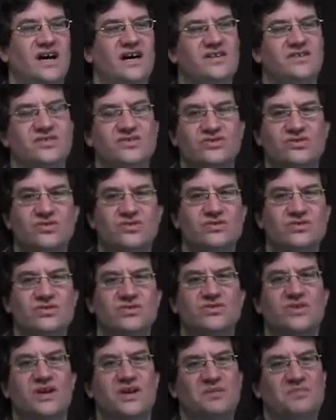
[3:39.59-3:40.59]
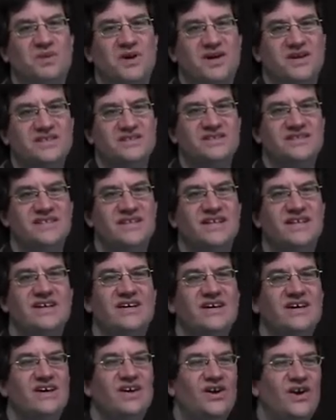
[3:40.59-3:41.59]
on the drone strike policy
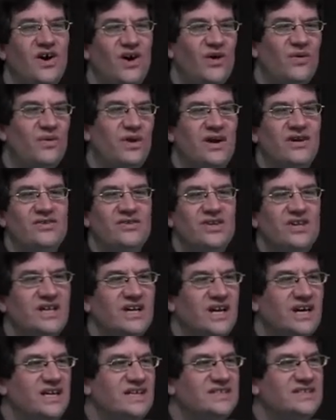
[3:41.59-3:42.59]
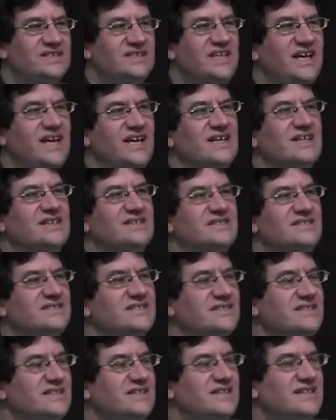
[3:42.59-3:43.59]
around the United States
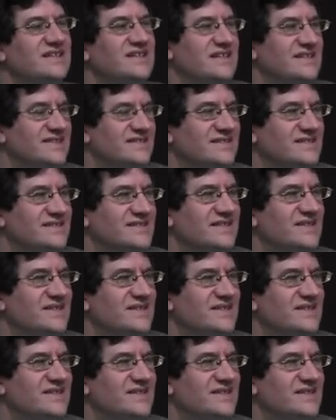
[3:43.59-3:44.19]
in